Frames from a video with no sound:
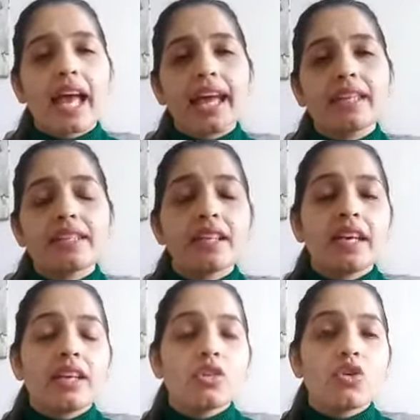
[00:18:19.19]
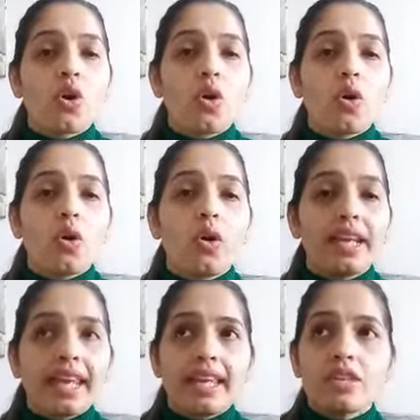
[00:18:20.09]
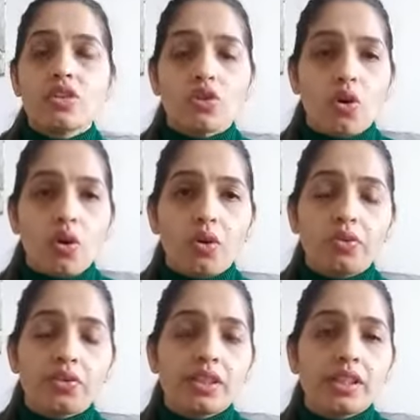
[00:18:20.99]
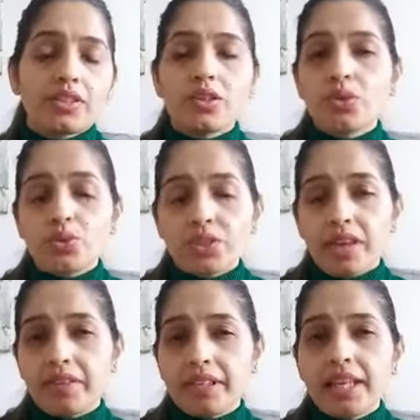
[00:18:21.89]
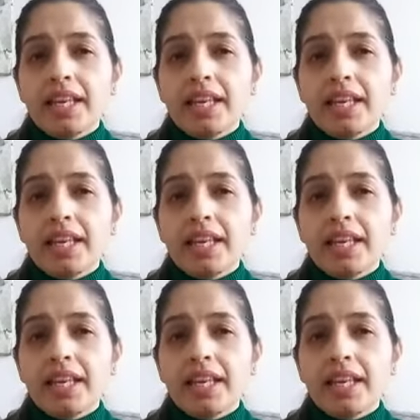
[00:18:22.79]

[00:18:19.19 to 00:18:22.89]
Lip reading: and your age of 0 to 7.